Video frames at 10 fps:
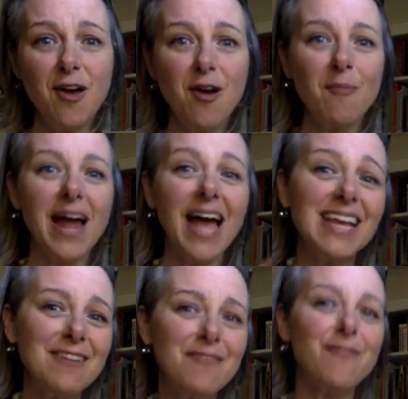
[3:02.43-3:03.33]
But I
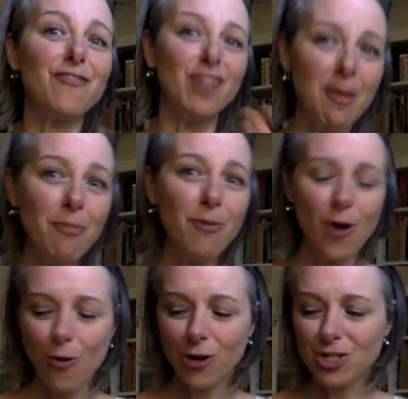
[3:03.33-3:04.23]
can flip
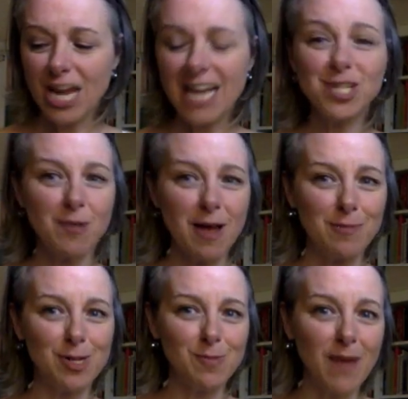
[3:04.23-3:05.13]
or change my
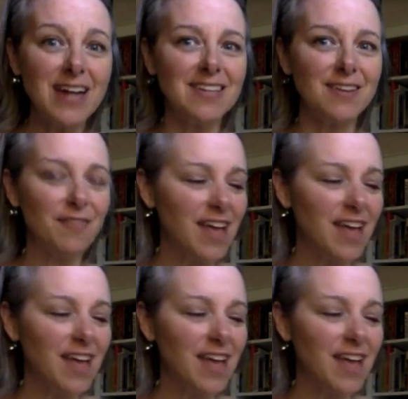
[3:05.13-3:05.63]
perspective,